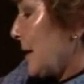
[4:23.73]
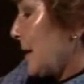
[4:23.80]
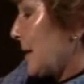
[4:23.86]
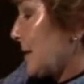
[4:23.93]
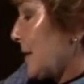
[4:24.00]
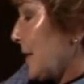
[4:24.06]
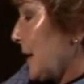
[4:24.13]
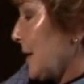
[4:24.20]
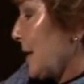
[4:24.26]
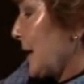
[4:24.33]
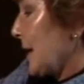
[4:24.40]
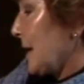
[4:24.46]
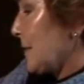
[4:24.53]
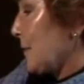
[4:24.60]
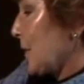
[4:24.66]
So there I
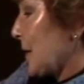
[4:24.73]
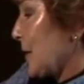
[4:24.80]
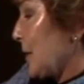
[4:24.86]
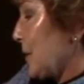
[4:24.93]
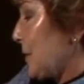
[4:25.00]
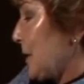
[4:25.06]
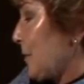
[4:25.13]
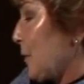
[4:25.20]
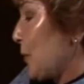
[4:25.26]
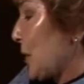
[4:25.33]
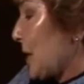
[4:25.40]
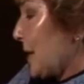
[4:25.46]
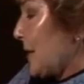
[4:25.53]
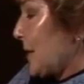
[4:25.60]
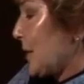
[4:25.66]
am with Lloyd Beaverbrook
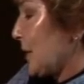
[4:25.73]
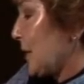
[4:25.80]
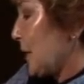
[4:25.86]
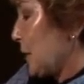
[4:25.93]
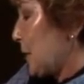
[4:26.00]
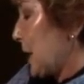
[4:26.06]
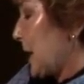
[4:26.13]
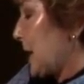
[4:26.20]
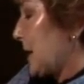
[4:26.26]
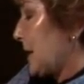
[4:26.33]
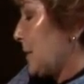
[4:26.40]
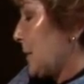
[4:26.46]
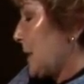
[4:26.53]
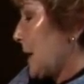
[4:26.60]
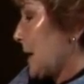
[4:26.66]
and the Turner painting
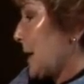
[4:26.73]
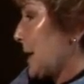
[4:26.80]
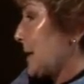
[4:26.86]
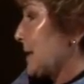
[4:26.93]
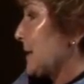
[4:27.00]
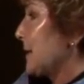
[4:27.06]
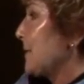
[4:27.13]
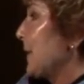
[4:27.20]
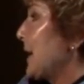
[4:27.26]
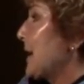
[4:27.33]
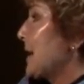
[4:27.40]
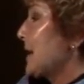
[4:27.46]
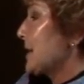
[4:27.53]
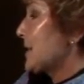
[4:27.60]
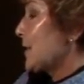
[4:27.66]
in behind.
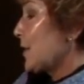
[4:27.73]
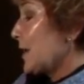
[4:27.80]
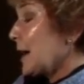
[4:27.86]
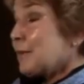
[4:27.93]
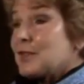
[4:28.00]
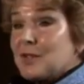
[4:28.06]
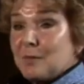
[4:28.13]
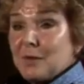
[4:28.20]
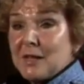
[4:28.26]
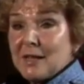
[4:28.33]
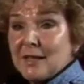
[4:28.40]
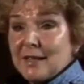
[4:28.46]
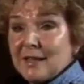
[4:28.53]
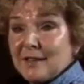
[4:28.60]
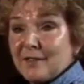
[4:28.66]
So that was the
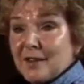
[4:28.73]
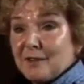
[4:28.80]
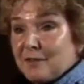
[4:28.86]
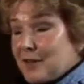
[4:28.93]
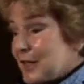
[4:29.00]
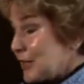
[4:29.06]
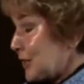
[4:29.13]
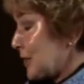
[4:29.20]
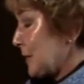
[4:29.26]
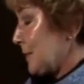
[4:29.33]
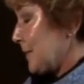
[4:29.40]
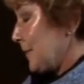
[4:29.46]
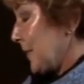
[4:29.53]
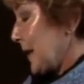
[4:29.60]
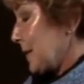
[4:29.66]
beginning of our friendship.
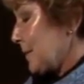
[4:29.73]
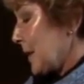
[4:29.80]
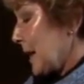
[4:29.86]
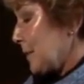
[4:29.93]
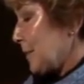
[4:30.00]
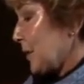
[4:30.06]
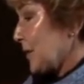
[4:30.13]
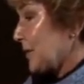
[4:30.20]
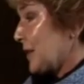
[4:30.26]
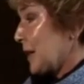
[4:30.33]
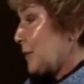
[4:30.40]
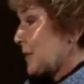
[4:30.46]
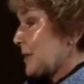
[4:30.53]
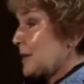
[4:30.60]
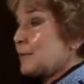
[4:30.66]
And my birthday
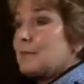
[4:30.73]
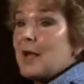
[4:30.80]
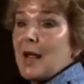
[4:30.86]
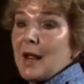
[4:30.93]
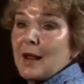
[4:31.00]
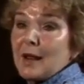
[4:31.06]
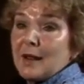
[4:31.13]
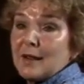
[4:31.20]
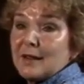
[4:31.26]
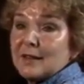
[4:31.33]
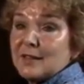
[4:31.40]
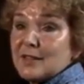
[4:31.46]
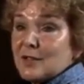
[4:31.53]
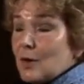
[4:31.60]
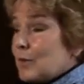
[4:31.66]
was in May,
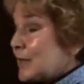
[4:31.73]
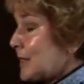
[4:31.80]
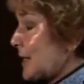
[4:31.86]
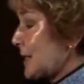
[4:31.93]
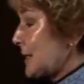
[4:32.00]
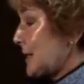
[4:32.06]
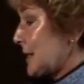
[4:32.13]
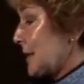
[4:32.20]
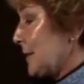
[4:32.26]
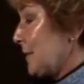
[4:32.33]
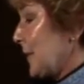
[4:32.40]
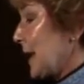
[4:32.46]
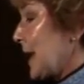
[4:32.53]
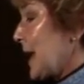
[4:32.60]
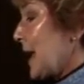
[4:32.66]
and so was his.
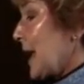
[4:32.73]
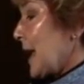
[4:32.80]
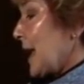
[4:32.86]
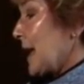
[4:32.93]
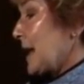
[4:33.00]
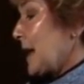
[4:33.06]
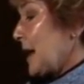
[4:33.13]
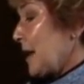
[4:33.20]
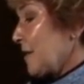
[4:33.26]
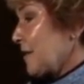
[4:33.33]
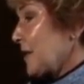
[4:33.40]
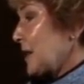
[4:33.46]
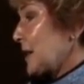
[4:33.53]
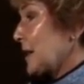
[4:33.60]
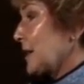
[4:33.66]
And
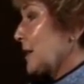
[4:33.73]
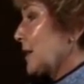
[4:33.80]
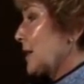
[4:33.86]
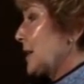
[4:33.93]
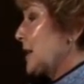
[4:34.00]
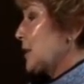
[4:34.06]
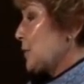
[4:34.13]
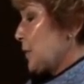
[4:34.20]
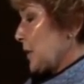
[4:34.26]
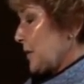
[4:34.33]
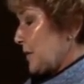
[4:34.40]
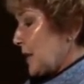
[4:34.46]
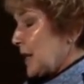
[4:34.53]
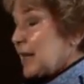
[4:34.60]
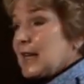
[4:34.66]
every year on his
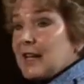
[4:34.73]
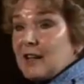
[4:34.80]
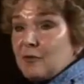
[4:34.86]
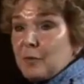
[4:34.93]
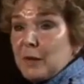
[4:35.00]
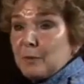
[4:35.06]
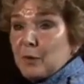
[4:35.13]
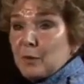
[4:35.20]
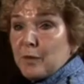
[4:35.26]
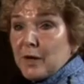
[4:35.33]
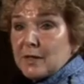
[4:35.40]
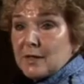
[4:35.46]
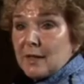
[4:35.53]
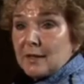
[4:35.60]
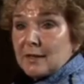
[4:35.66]
birthday, he gave people
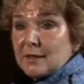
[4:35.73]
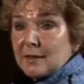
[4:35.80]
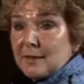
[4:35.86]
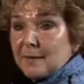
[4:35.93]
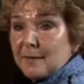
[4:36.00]
presents.